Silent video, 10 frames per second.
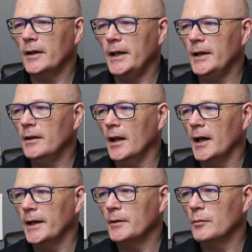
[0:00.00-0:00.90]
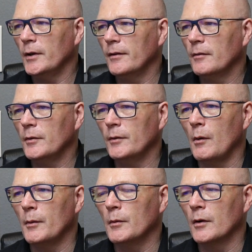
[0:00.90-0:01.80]
in line with with what
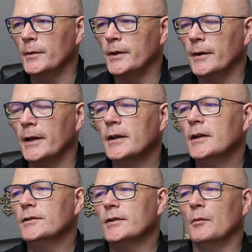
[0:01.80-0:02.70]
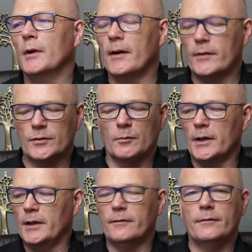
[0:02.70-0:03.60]
we want to be doing. So whenever
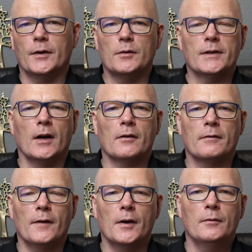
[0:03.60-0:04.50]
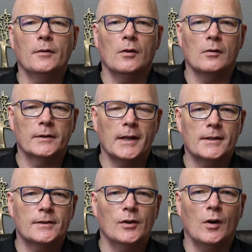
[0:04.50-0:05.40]
somebody views that on a phone or a
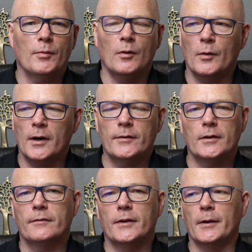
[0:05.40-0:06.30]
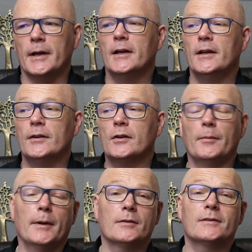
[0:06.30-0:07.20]
desktop or wherever they can view it, they're going to
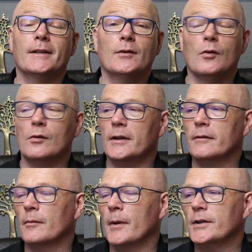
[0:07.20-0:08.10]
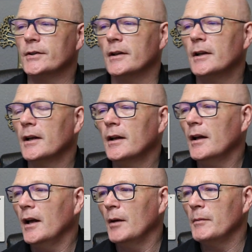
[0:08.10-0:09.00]
be able to see all the information.
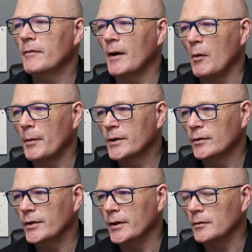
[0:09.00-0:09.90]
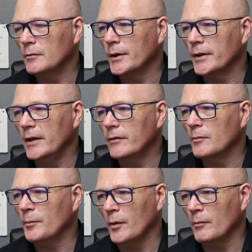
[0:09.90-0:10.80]
Um, in fact, what we could do, we could even
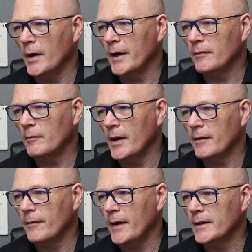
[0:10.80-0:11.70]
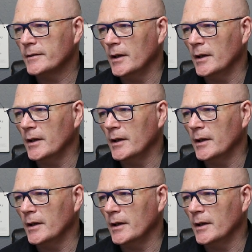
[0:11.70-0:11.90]
put my my face a